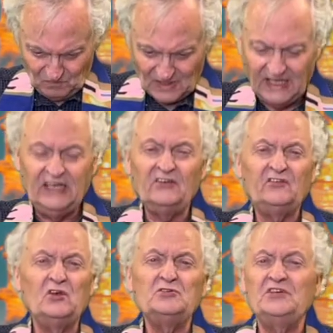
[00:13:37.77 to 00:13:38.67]
He
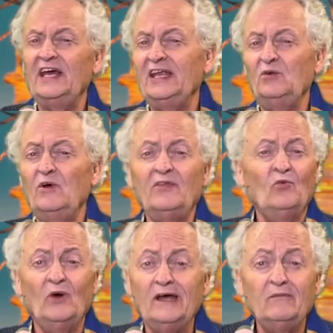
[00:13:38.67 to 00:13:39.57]
associated with
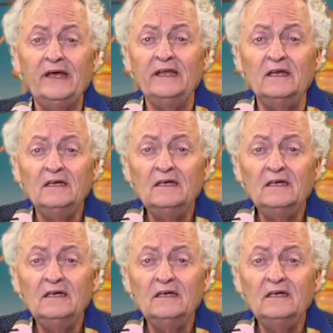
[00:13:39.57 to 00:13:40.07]
women,